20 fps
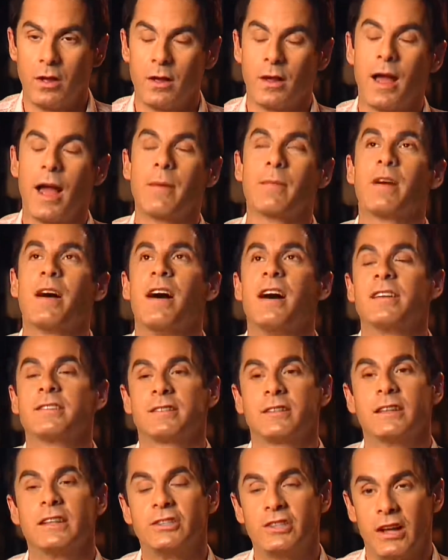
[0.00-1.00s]
I'm
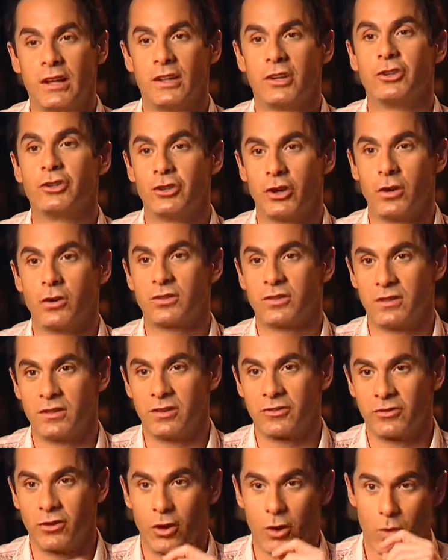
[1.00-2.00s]
constantly telling jokes on the
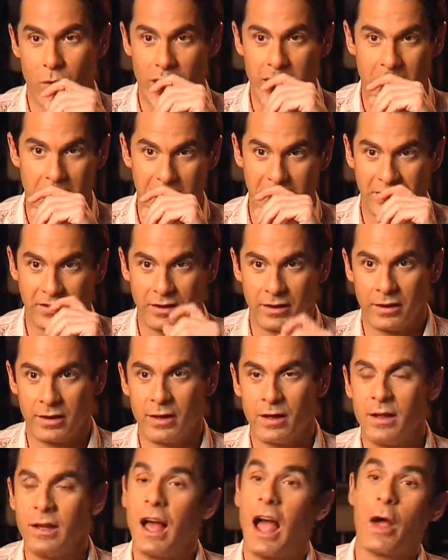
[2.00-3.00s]
show, quite honestly.
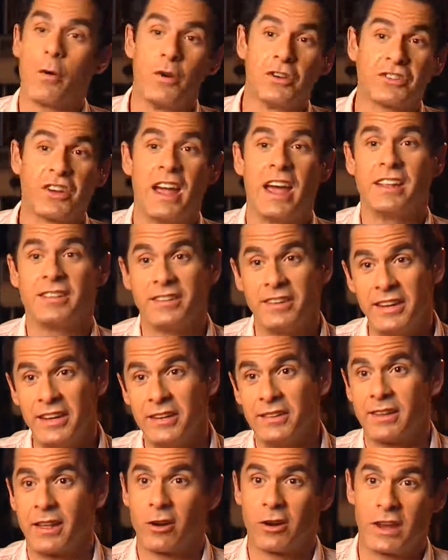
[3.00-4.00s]
I wish I had
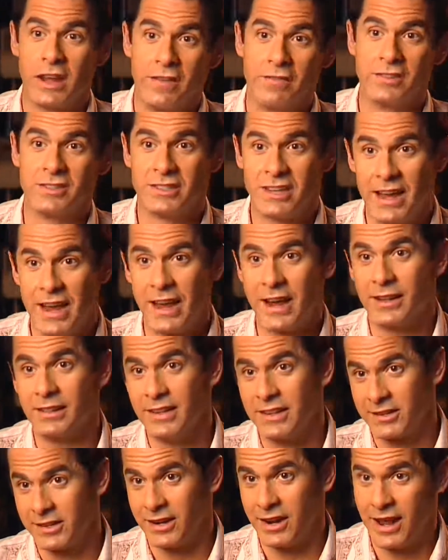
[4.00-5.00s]
scenes that are give and take,
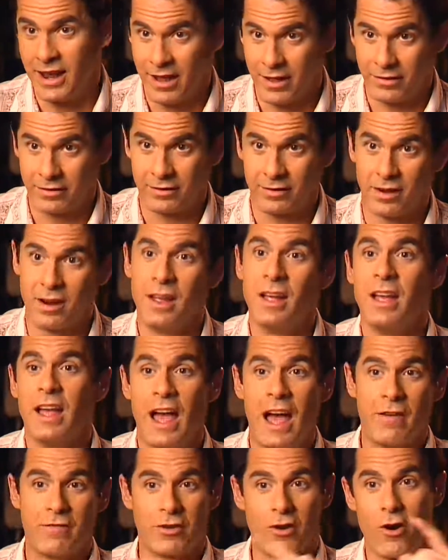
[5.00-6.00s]
listen, answer,
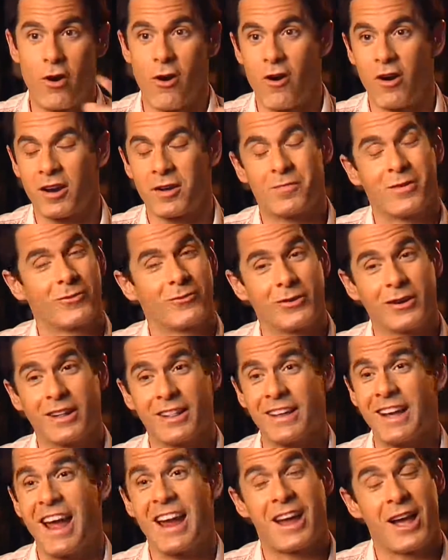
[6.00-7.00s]
have an arc, but
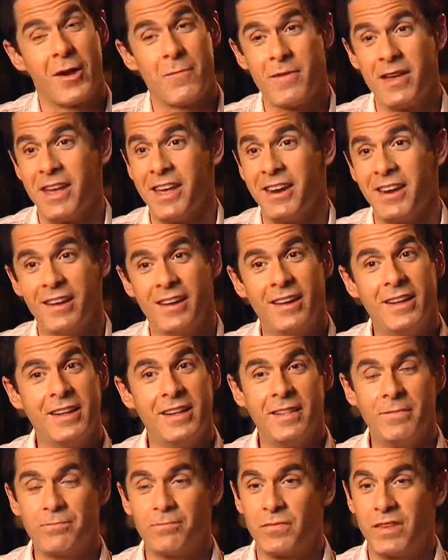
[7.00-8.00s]
really I come in,
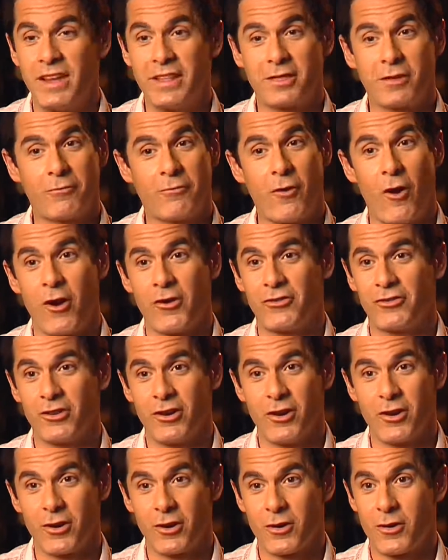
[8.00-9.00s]
hit the fart
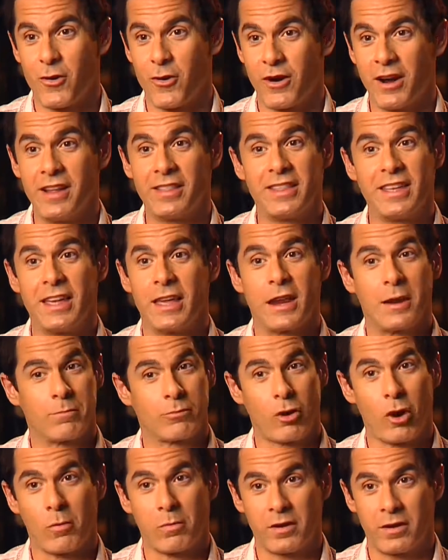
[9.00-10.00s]
joke or hit the
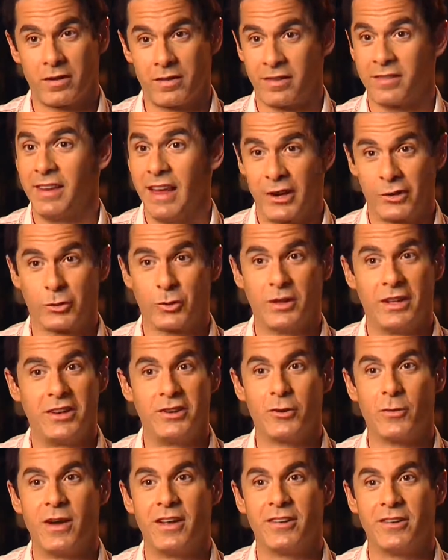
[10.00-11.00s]
inappropriate sexual
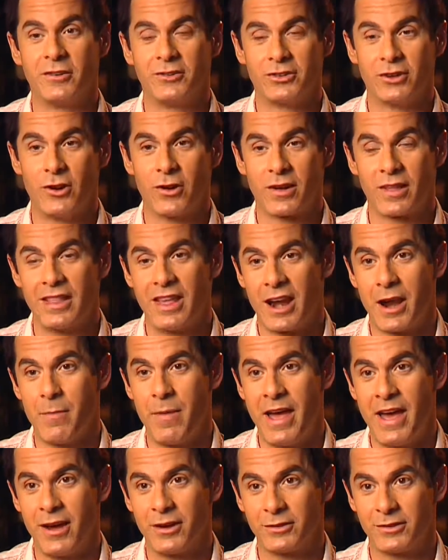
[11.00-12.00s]
innuendo joke, and then I'm
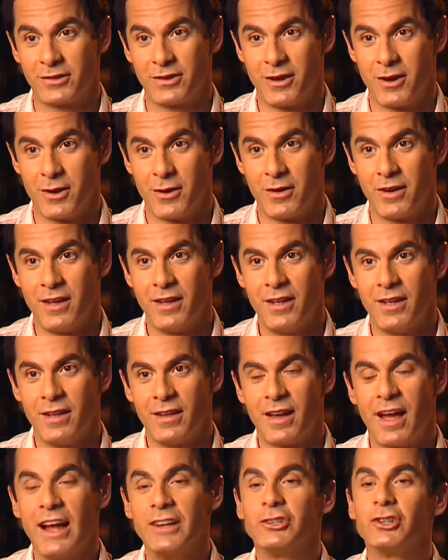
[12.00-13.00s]
out. So
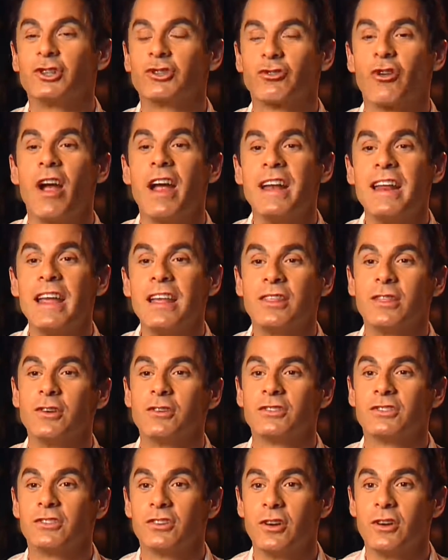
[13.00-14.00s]
I just try and hit
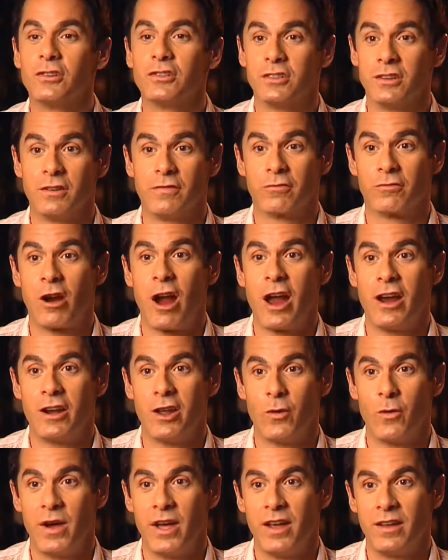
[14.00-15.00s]
those jokes in a variety
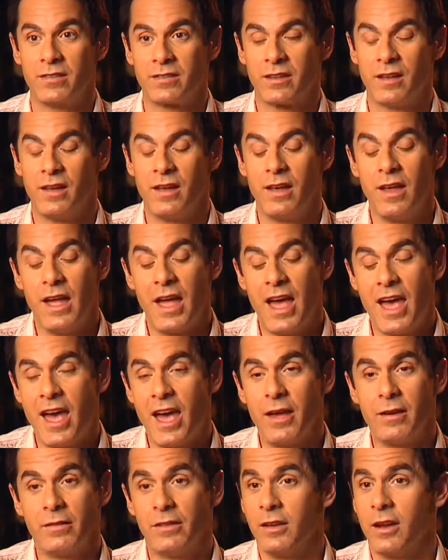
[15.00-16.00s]
of ways.
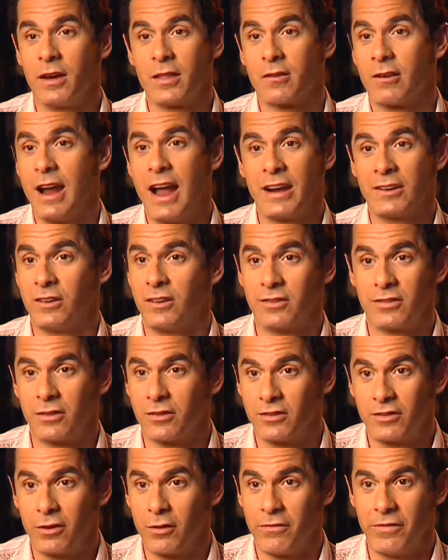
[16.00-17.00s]
And the other actors are
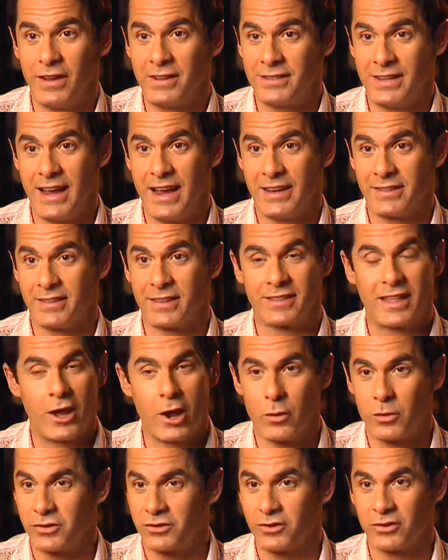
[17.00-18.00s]
so fantastic, they
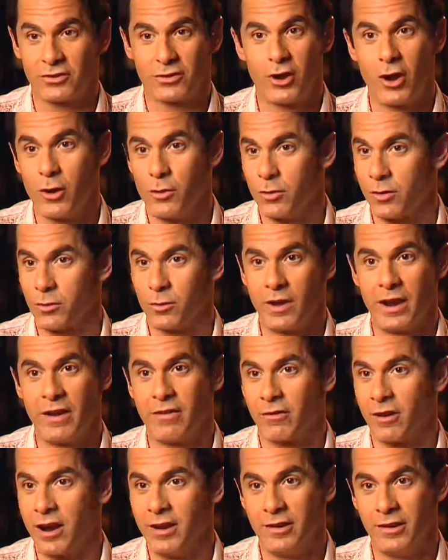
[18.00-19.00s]
always just go with
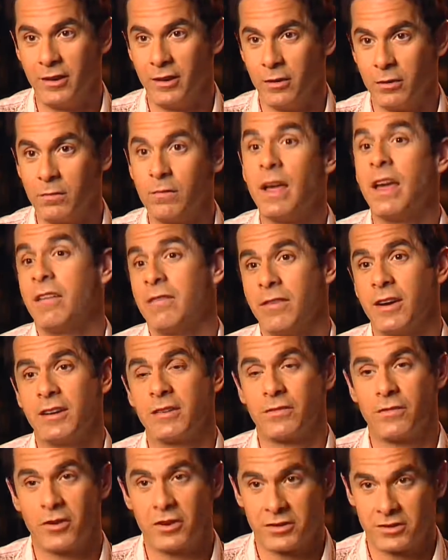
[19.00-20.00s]
whatever I do, and
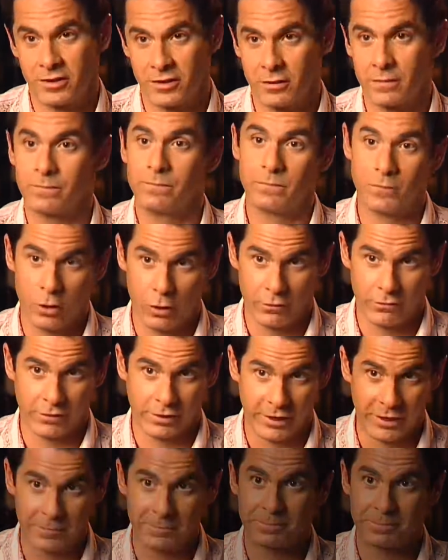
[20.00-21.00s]
vice versa, hopefully.